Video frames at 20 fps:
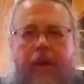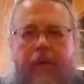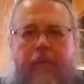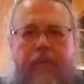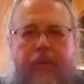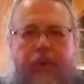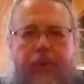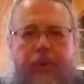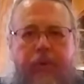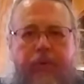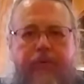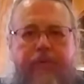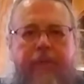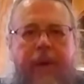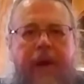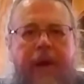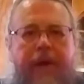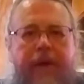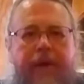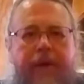move
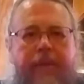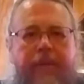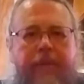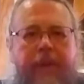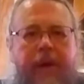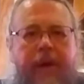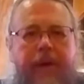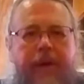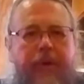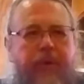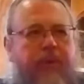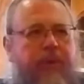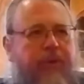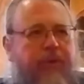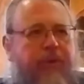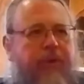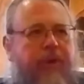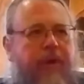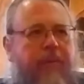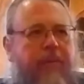by the, by the
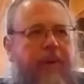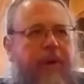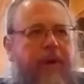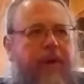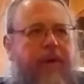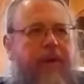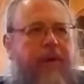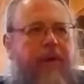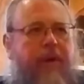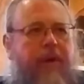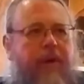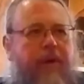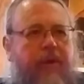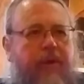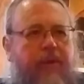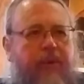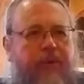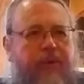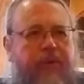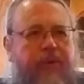Christian Empire,
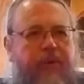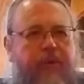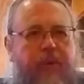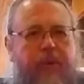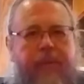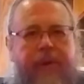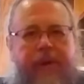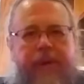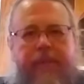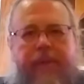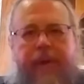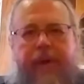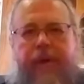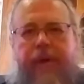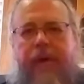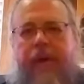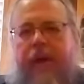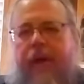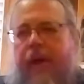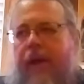Christian Roman
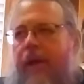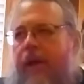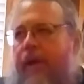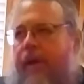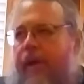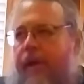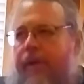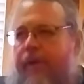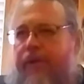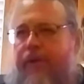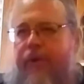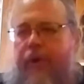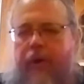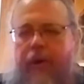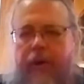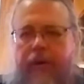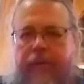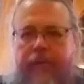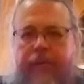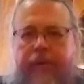Empire, against
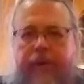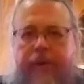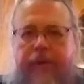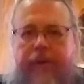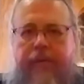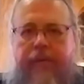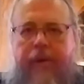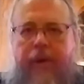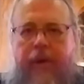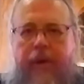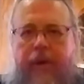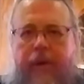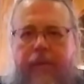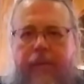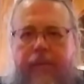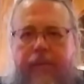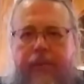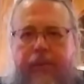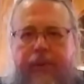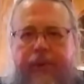all of the uh,
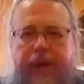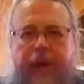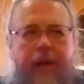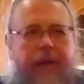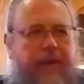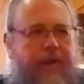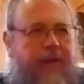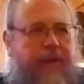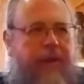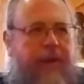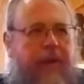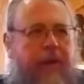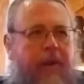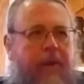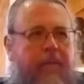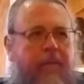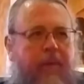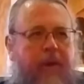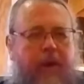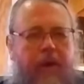brutality
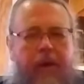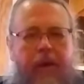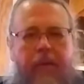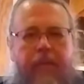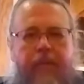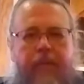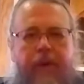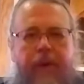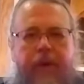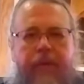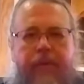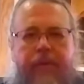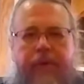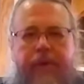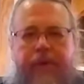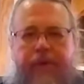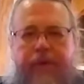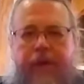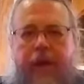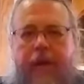um, of
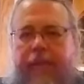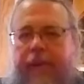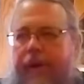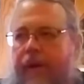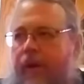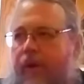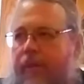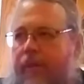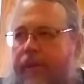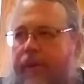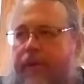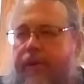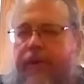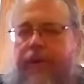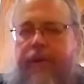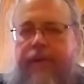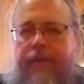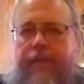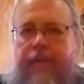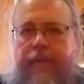the Islamic
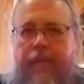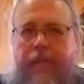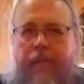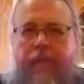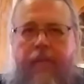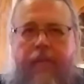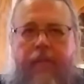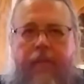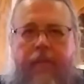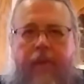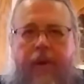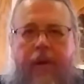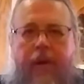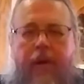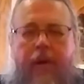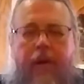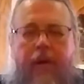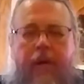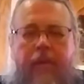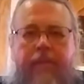armies.
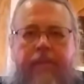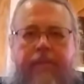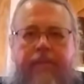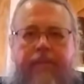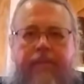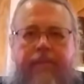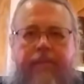Um,